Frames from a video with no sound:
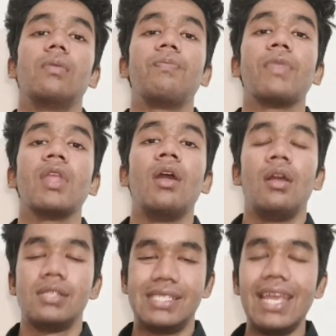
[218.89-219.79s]

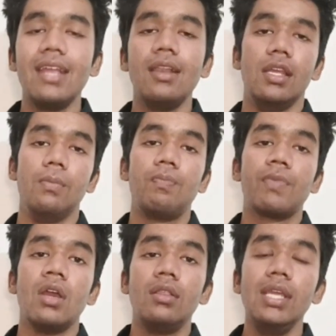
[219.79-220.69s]
Secondly, the
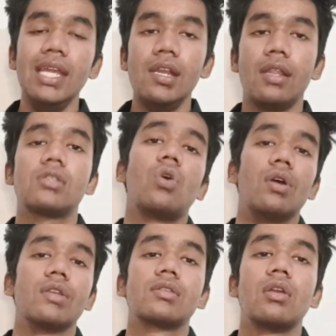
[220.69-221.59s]
interest cost.
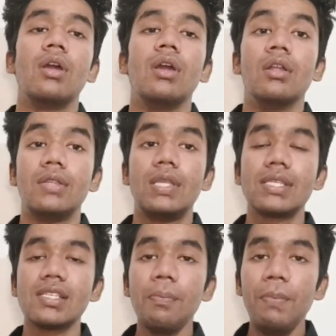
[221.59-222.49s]
This is the
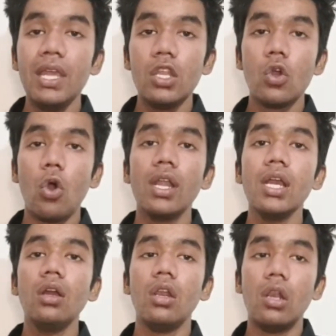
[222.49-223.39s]
periodic
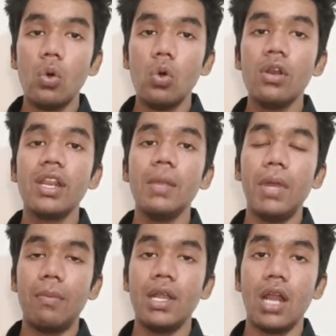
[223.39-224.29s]
loan repayment
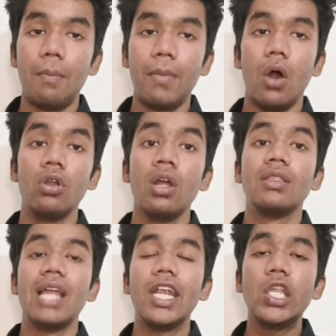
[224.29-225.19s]
amount that you
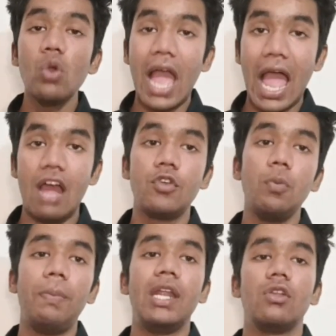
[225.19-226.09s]
have to pay to the
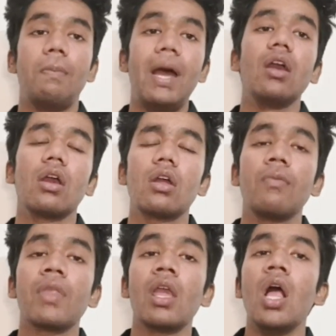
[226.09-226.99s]
bank.
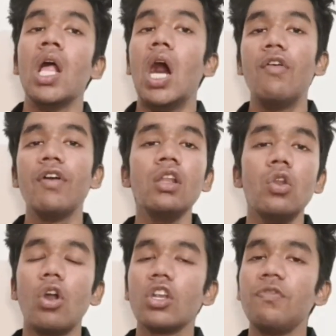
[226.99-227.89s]
However, a lot of
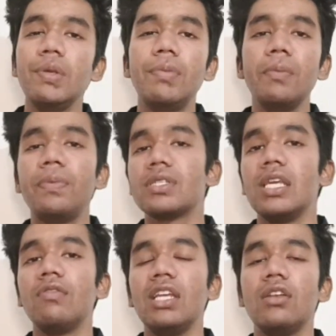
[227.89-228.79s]
people perceive the
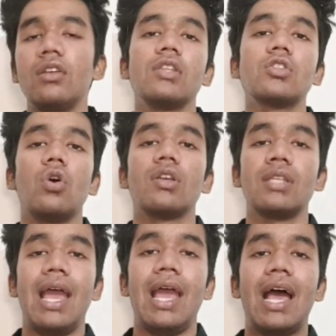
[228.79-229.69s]
interest cost as
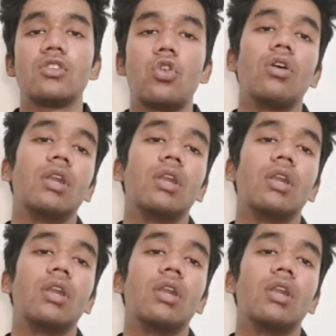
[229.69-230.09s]
wrongly.